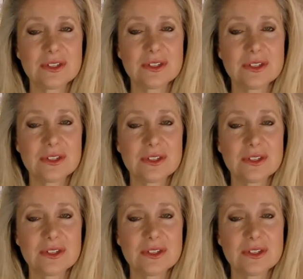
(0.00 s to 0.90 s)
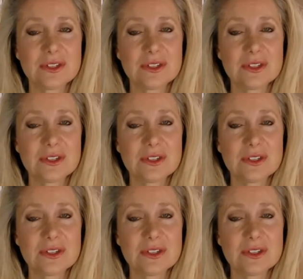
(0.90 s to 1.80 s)
this business really
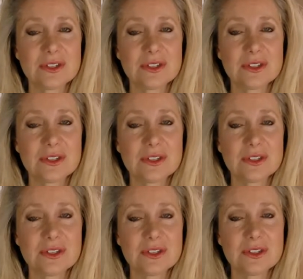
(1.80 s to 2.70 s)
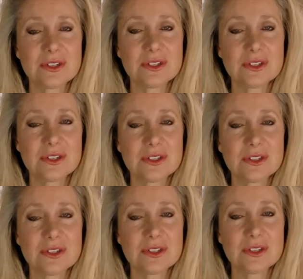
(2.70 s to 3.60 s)
specializes. We have a very
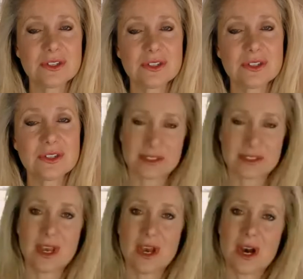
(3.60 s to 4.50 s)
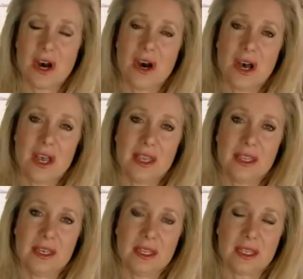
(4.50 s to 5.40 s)
laser focus
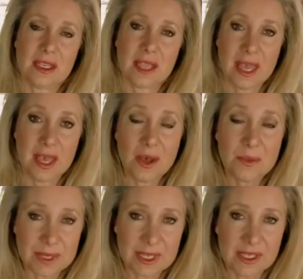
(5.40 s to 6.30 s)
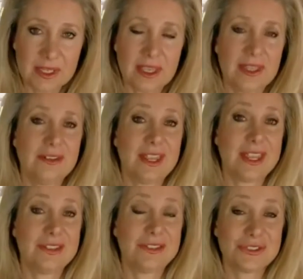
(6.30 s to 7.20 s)
on helping and,
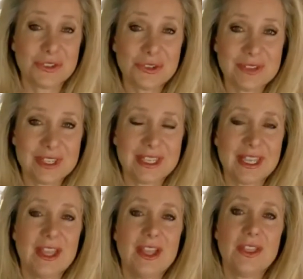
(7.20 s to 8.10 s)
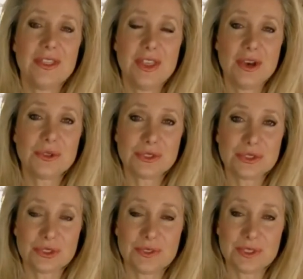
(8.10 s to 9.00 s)
and serving those
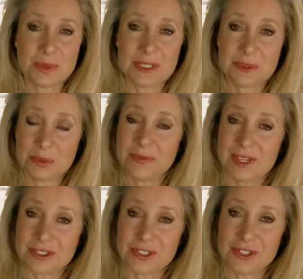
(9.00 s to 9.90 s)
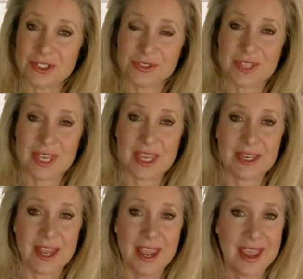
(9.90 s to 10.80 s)
service-based professionals
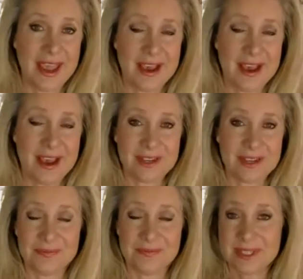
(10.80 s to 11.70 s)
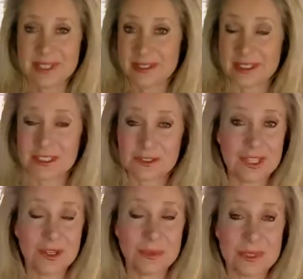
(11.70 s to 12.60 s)
that have a, a
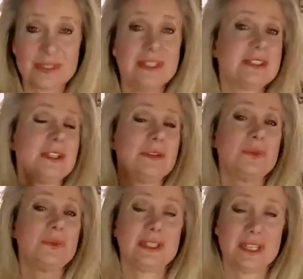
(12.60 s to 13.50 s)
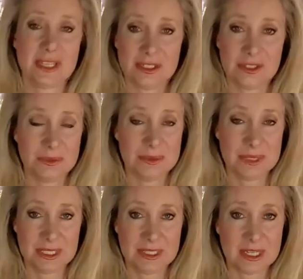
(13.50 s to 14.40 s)
six-figure business and want to take it to a
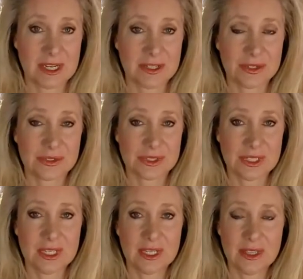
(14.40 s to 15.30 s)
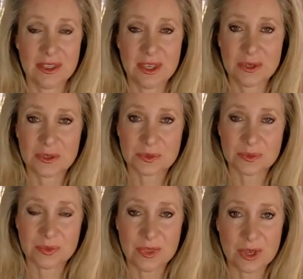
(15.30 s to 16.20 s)
million dollars. Those
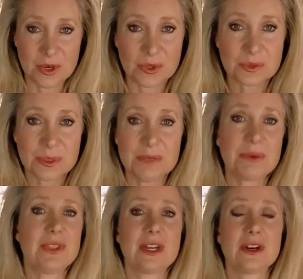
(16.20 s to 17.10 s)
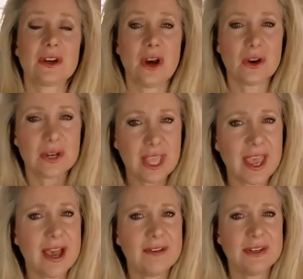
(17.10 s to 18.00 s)
those people that are already
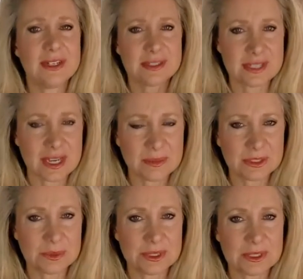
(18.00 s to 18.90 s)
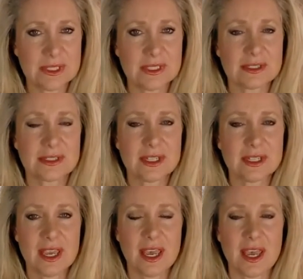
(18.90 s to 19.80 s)
have an established business
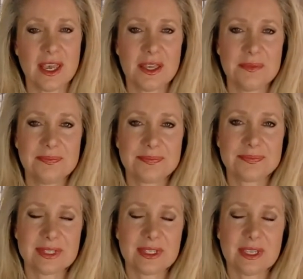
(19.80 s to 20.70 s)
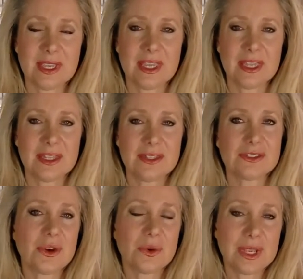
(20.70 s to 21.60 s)
um, and
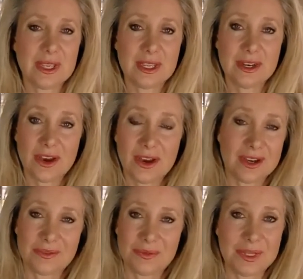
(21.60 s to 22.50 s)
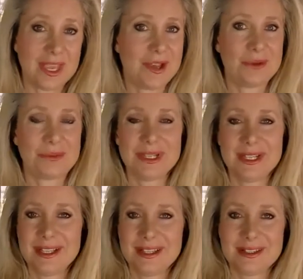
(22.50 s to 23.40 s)
so in, we help
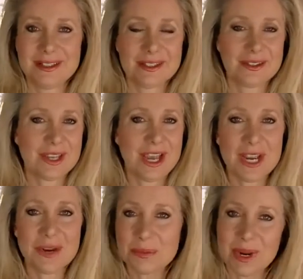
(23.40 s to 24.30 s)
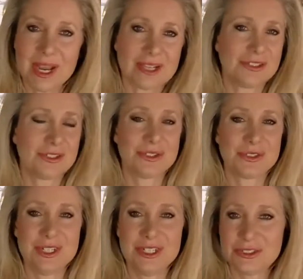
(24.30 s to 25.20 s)

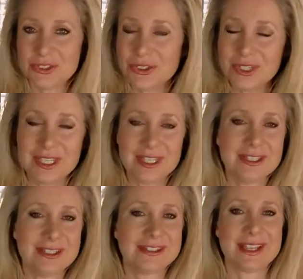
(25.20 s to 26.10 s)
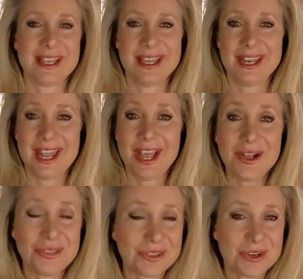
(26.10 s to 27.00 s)
chiropractors and attorneys and
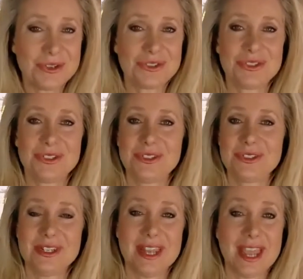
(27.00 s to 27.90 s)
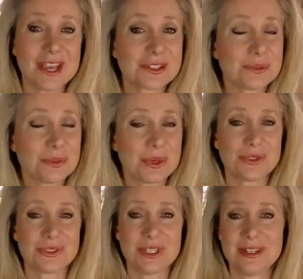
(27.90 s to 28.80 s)
health coaches and
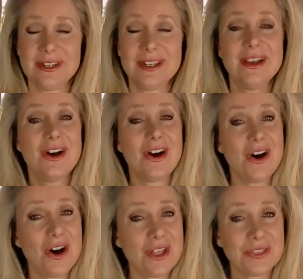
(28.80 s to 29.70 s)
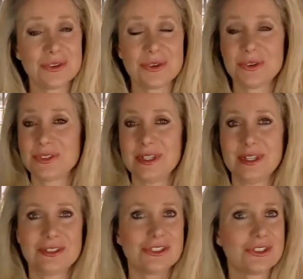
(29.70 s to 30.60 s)
experts and authors
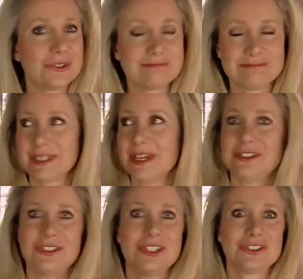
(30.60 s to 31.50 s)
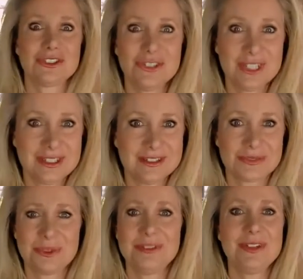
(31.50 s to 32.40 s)
and gosh
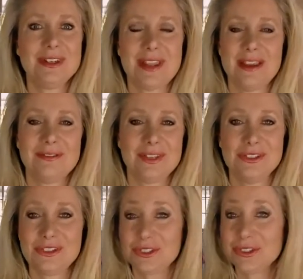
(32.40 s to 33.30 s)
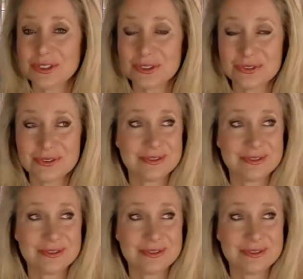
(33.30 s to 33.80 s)
attorneys we even have interior